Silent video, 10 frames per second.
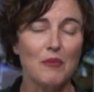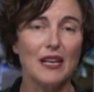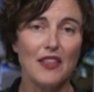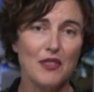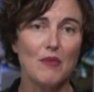but
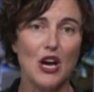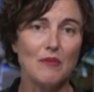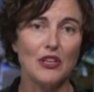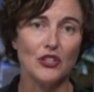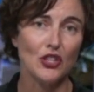at the
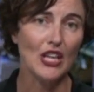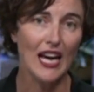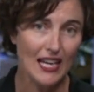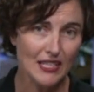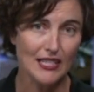moment you
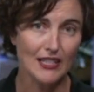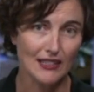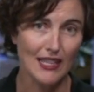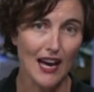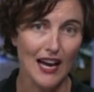can't tell
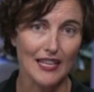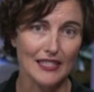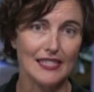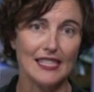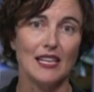
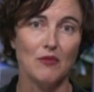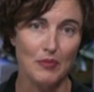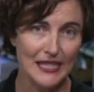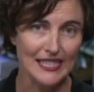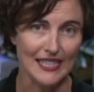lies in
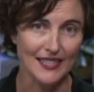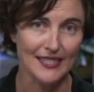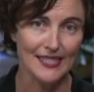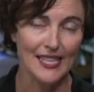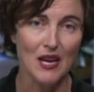
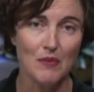business,